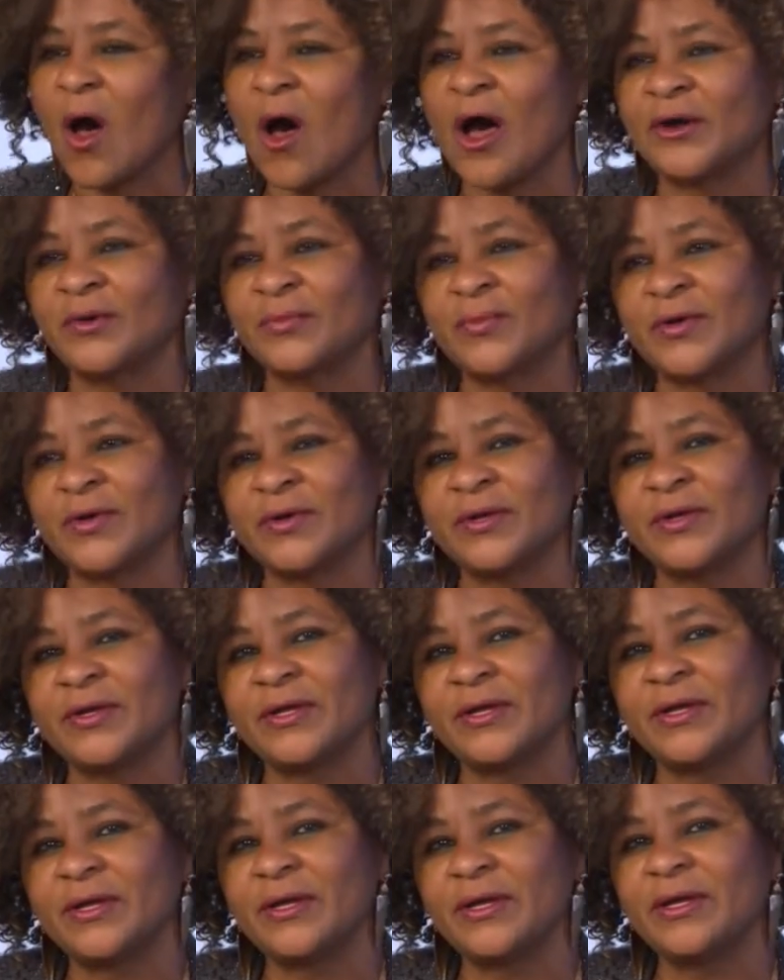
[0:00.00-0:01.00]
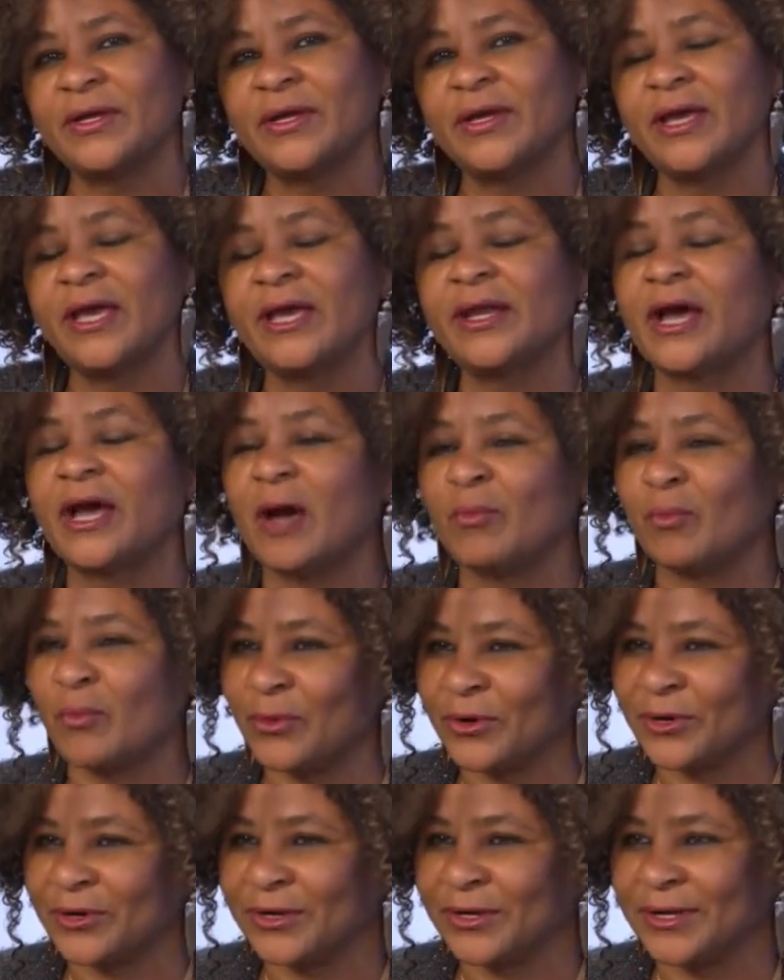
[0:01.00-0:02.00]
onward and
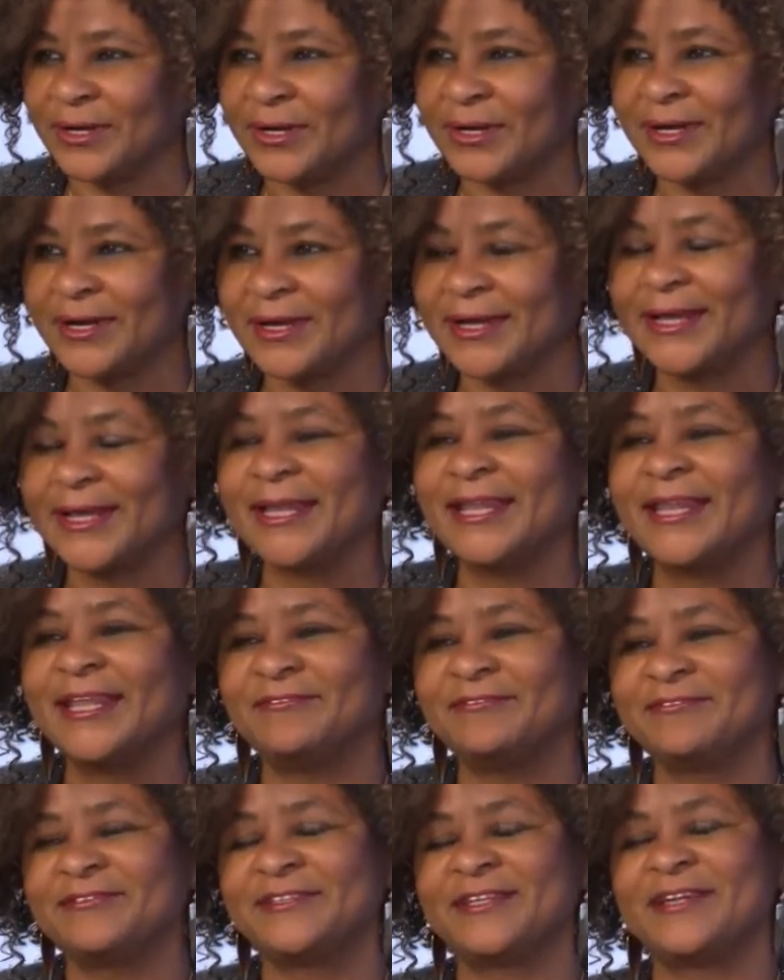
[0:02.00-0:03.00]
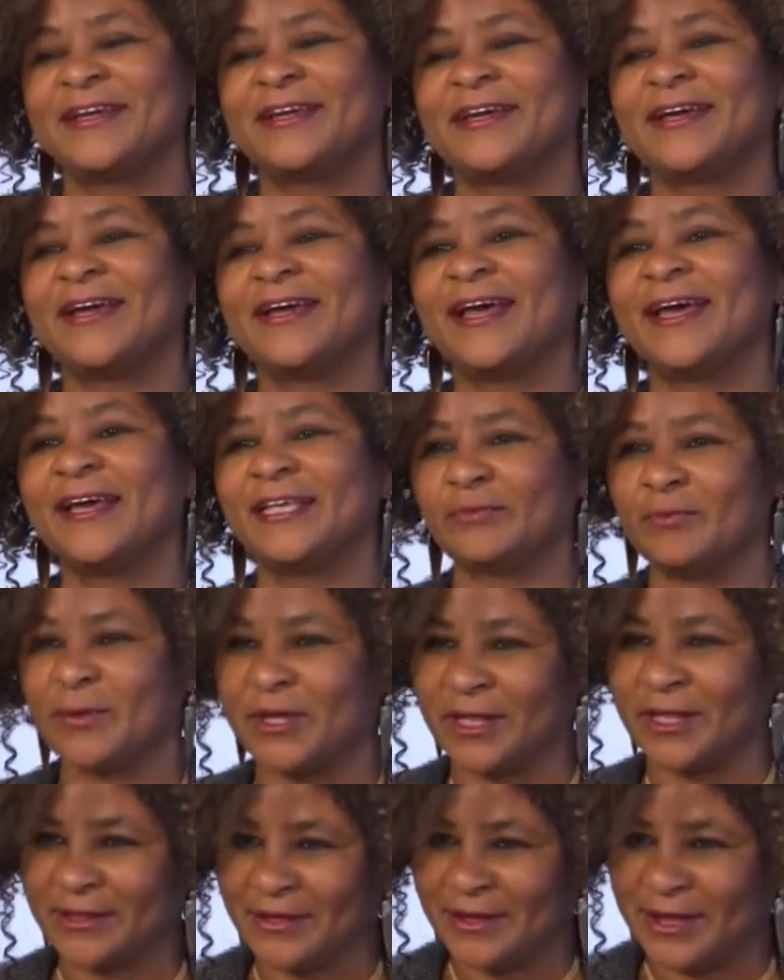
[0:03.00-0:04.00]
upward, lifting as we
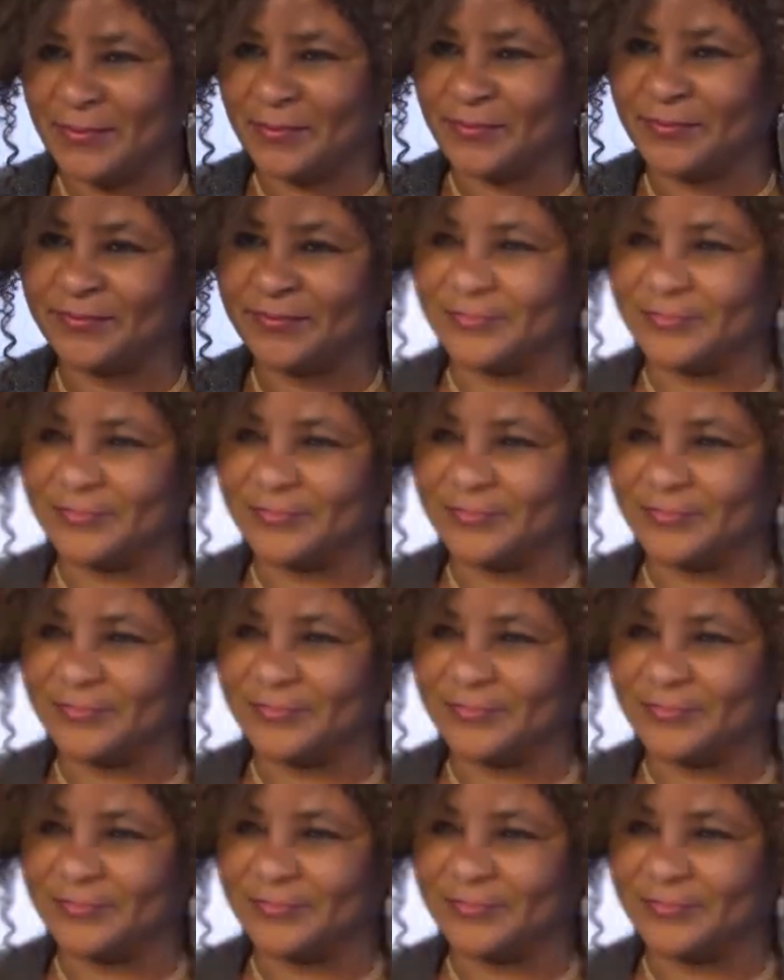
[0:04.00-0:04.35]
climb.